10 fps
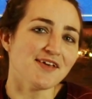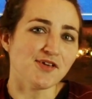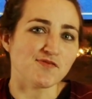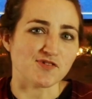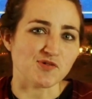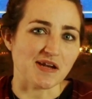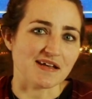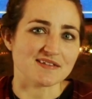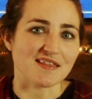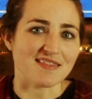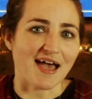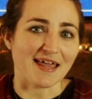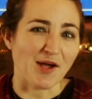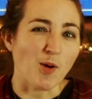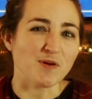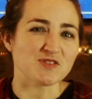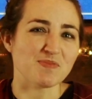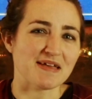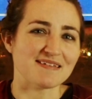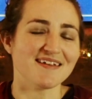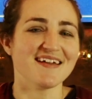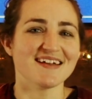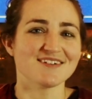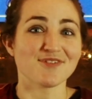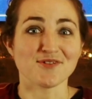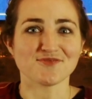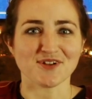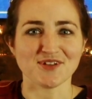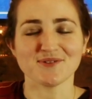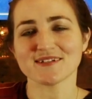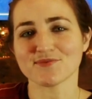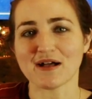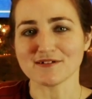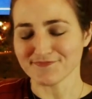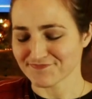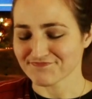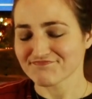thank you for joining us in that, and I hope it's been fun for you as well.